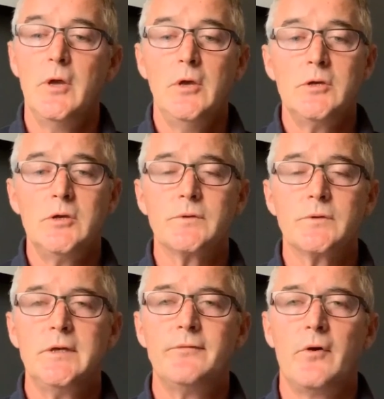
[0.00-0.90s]
You'll
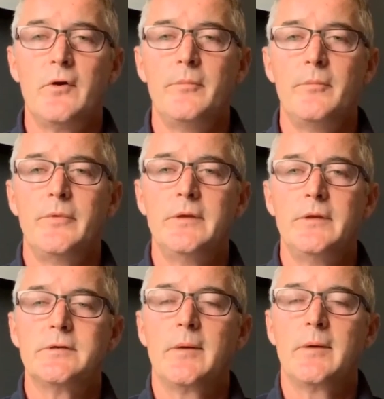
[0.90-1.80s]
see from the
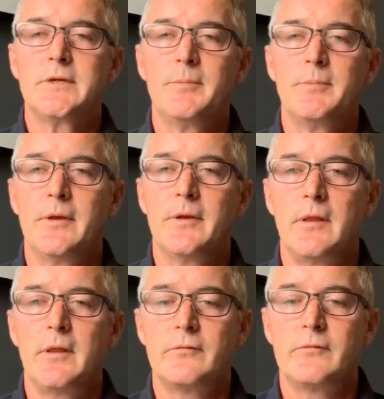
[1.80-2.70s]
timetable that
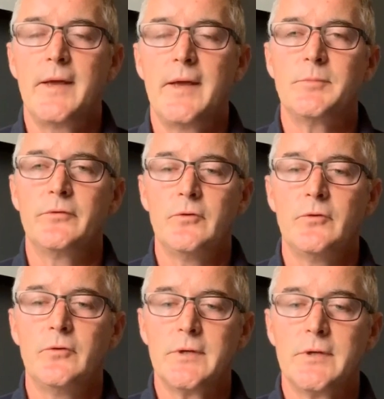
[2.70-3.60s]
it's flexible, so you
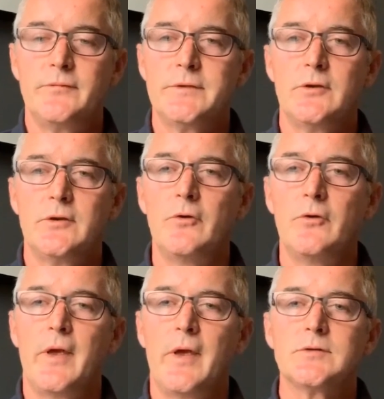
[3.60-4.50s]
don't have to attend all
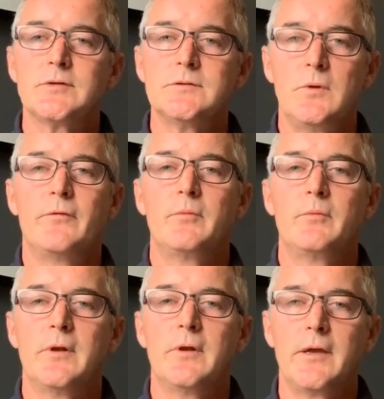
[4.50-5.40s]
sessions. We also
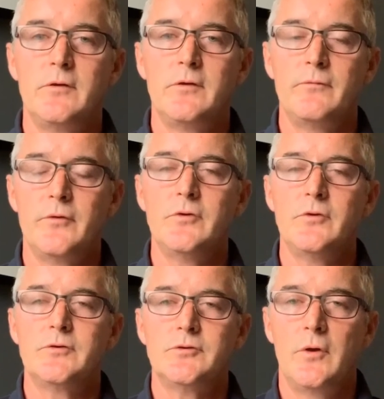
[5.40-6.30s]
would like for you
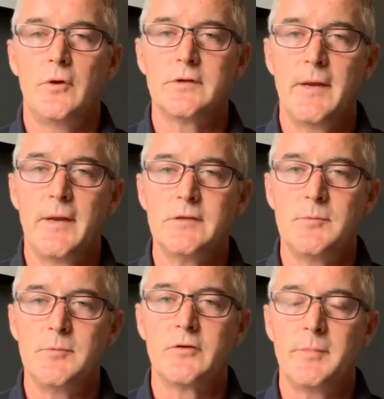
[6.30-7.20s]
to join as many as
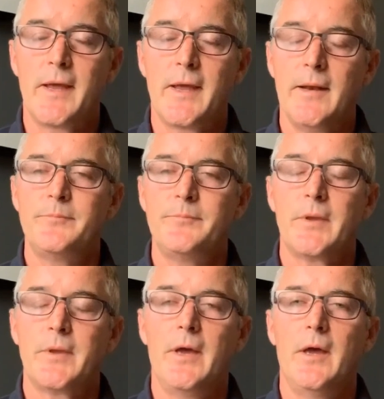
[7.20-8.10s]
you possibly can.
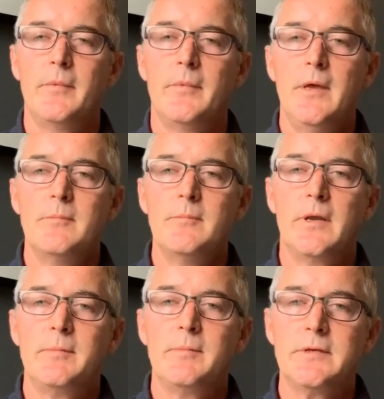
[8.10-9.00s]
But in
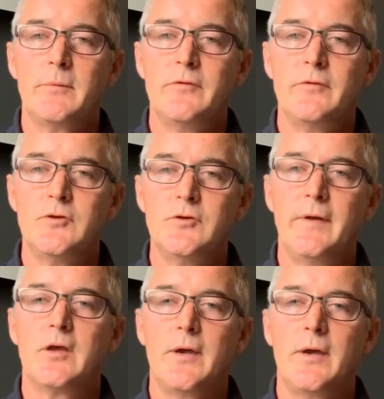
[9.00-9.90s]
the meantime, if you do have
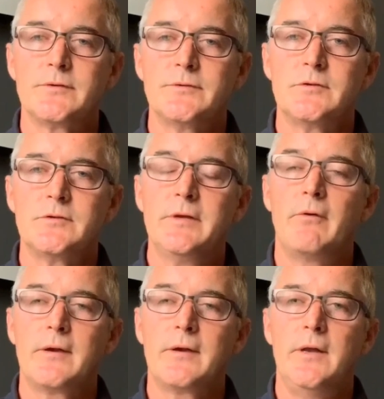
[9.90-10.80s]
any questions to me
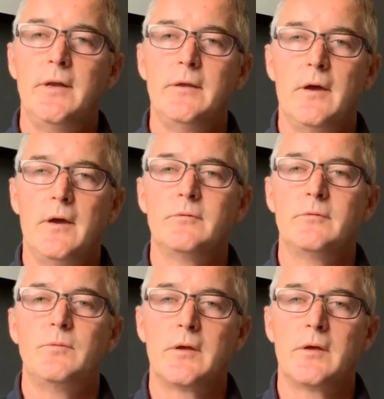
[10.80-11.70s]
directly, I would
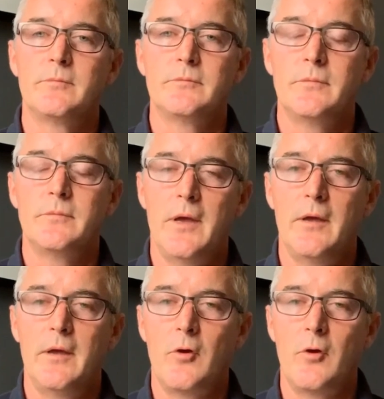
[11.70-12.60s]
welcome
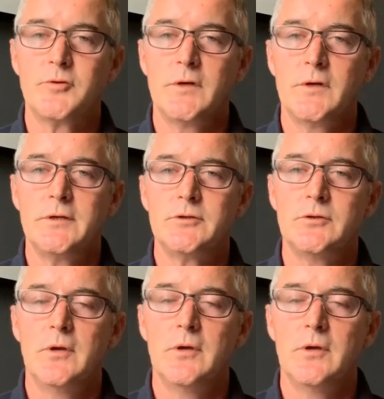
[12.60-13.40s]
the opportunity to